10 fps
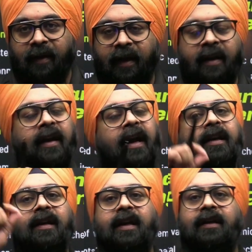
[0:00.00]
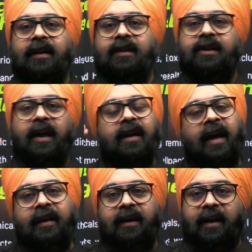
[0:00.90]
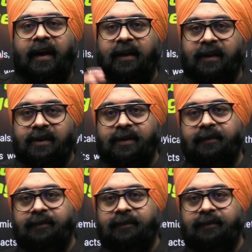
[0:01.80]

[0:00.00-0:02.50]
in 1980s and 1990s,